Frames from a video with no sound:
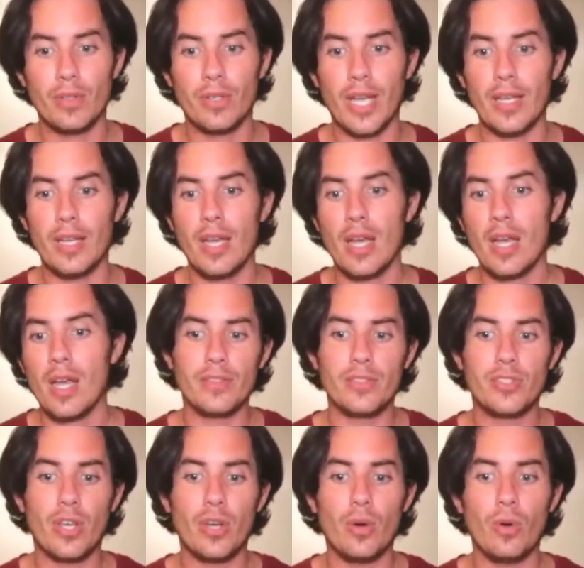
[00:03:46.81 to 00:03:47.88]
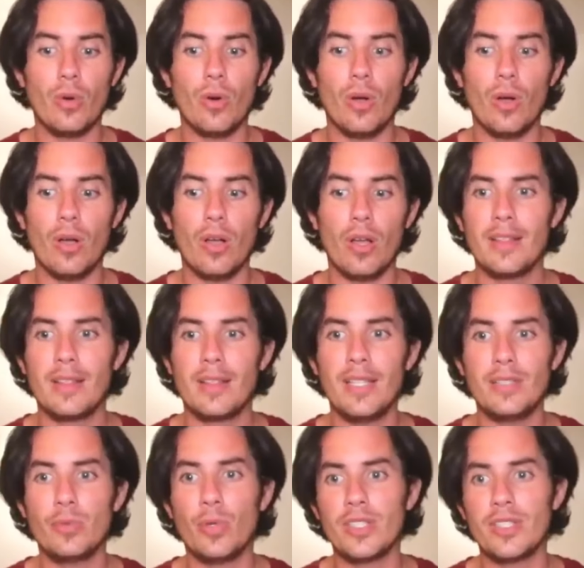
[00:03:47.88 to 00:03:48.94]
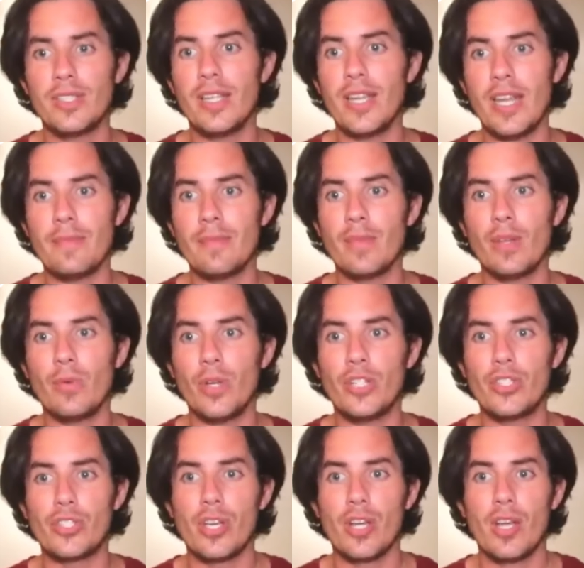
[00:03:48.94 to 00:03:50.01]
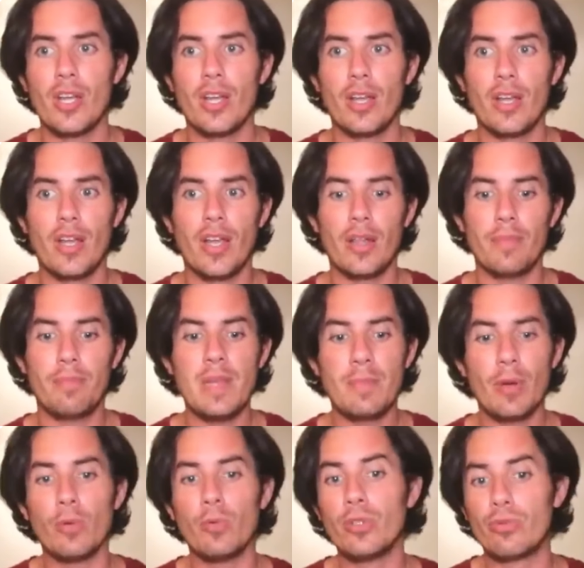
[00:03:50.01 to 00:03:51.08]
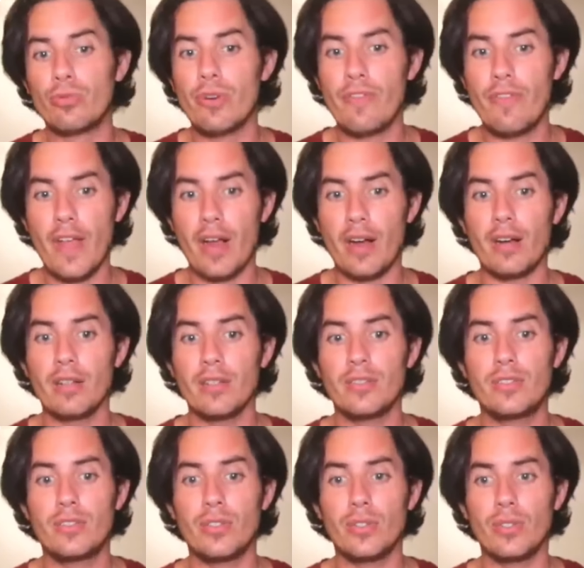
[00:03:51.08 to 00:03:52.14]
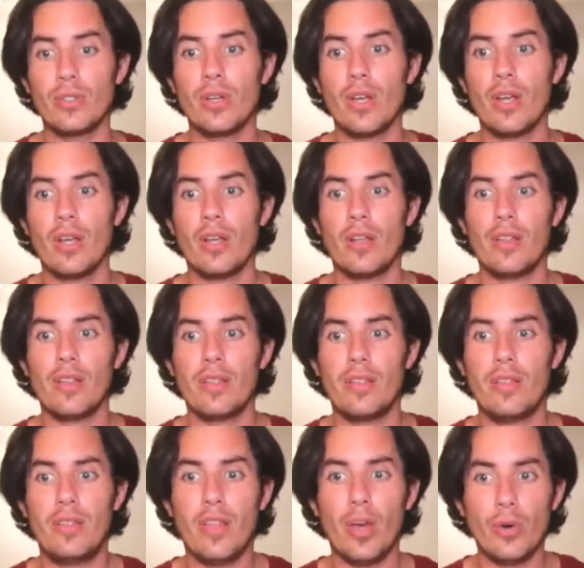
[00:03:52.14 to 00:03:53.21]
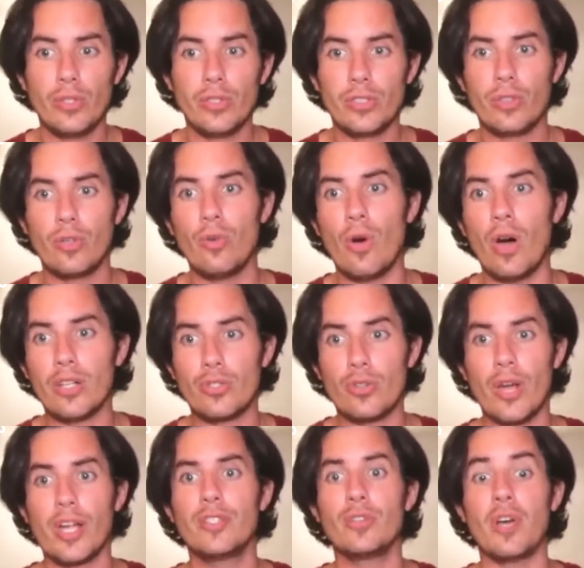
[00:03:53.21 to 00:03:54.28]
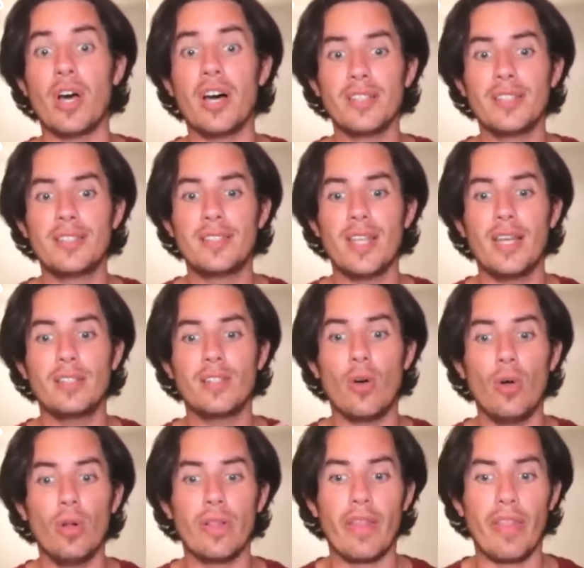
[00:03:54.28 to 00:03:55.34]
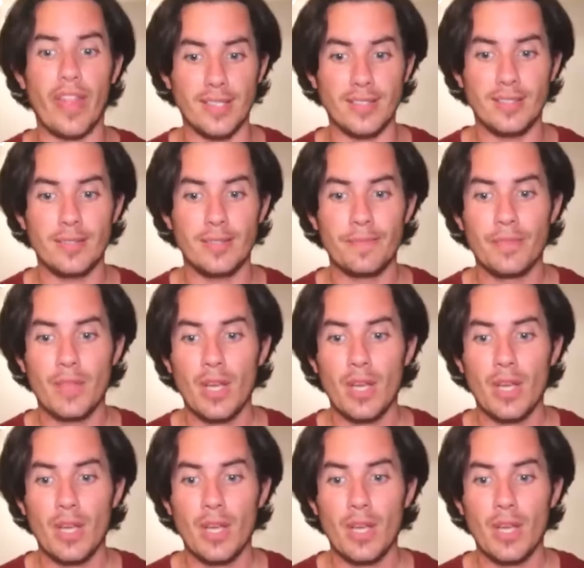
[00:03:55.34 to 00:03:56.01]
Okay, so this was the name in which people would refer to those who are trying to understand all the things.